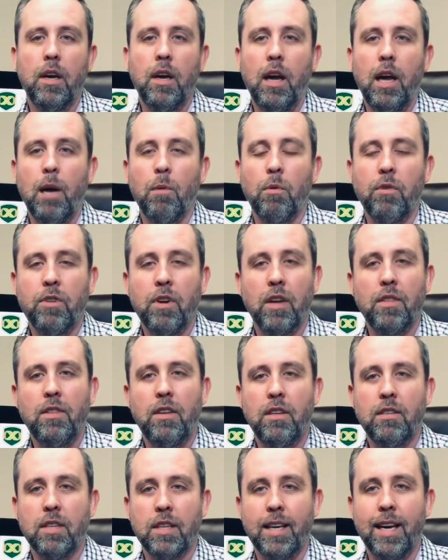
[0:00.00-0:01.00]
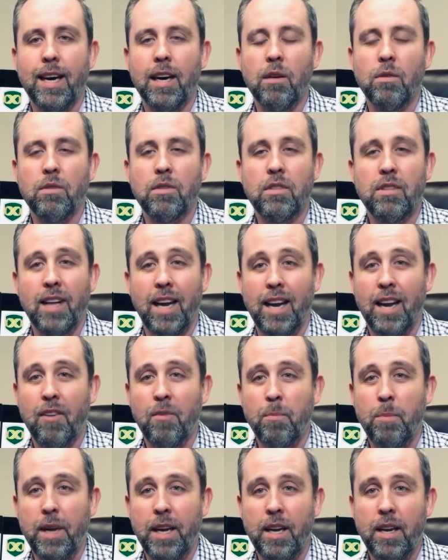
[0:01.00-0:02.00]
And we've got these accounts that
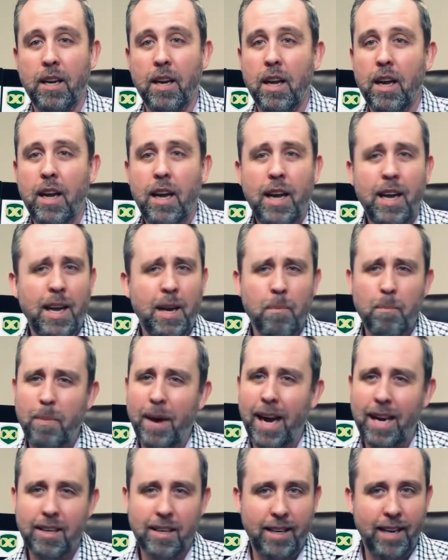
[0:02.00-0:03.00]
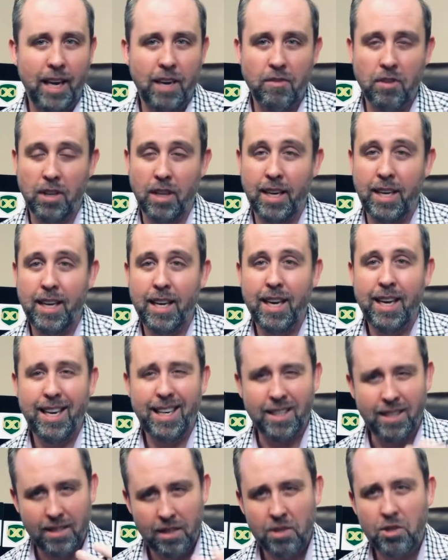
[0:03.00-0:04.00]
have been impacted heavily
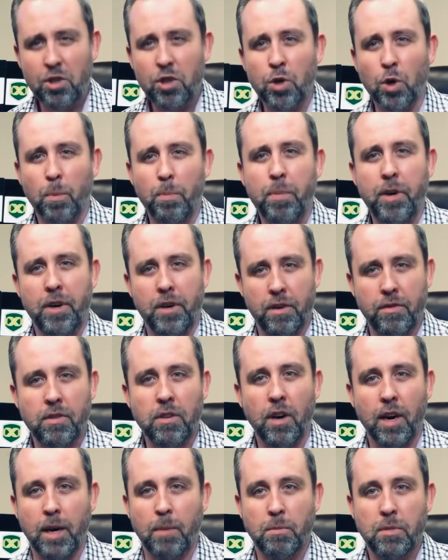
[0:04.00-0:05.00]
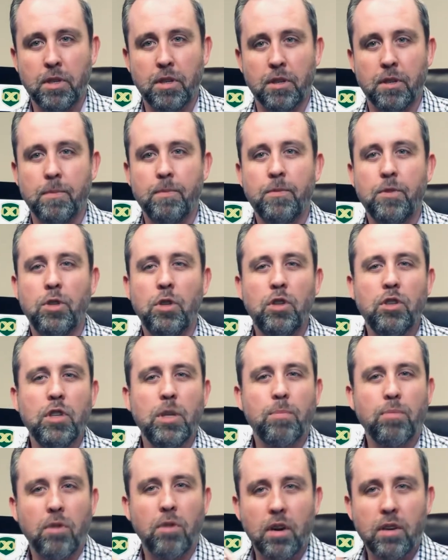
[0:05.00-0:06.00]
in such a short period of time too. Usually a
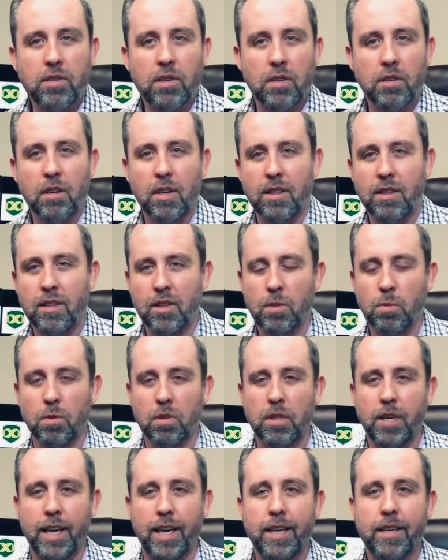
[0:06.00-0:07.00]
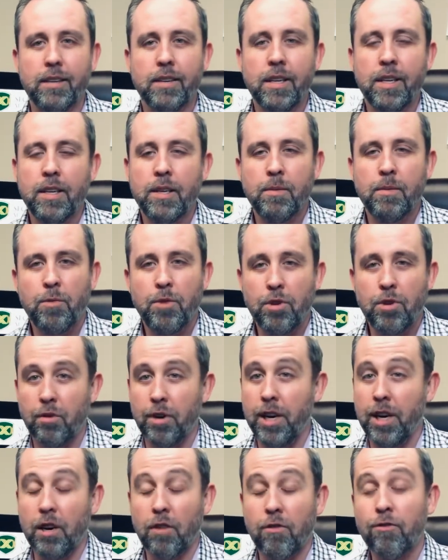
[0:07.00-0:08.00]
process like this will take
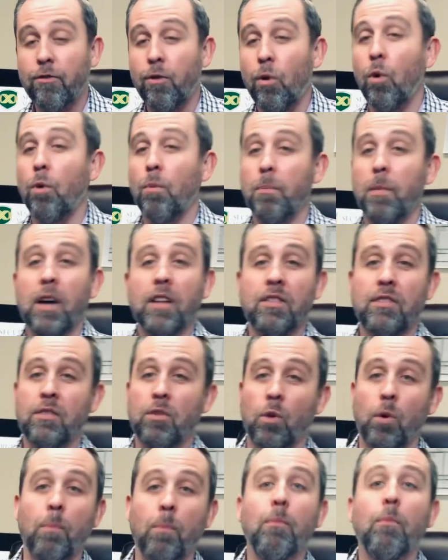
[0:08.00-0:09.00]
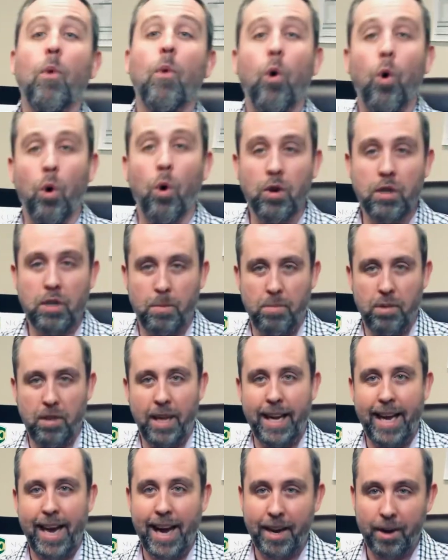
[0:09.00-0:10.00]
3 or 4 months or more to
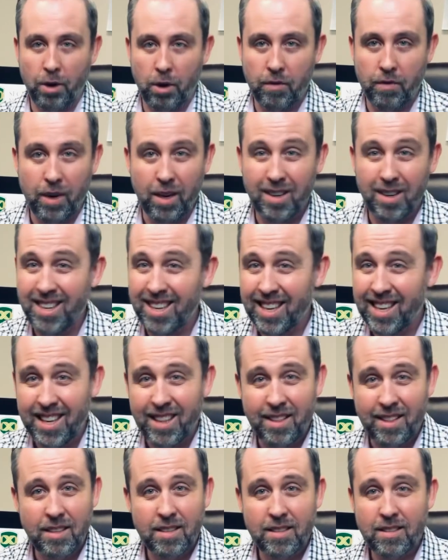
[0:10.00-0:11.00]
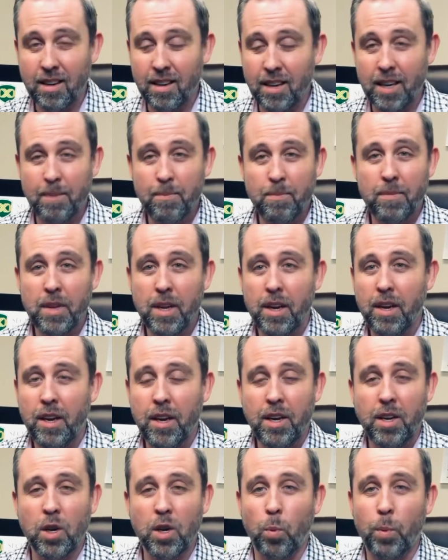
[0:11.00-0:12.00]
play out over. This time,
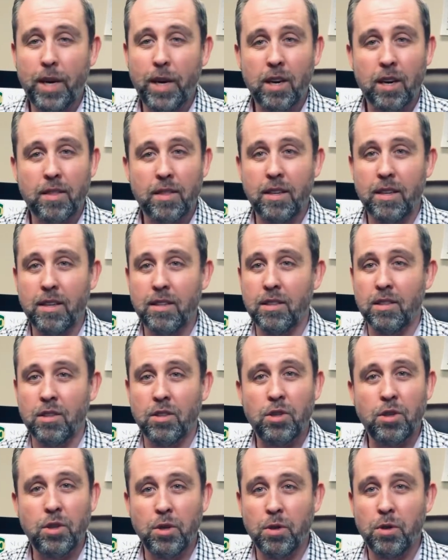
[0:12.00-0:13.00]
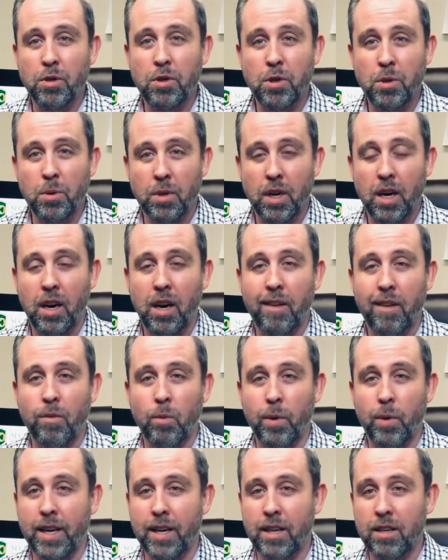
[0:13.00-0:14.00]
we got this in 2.5
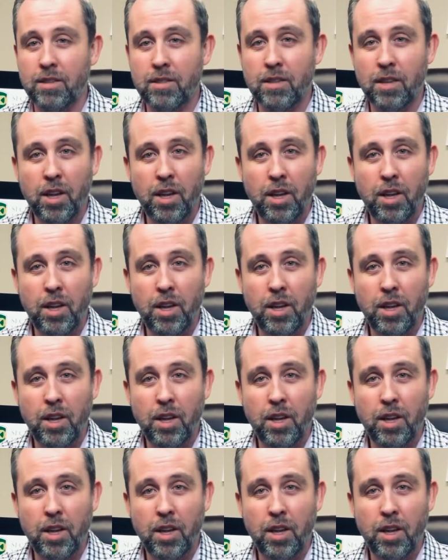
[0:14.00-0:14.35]
weeks.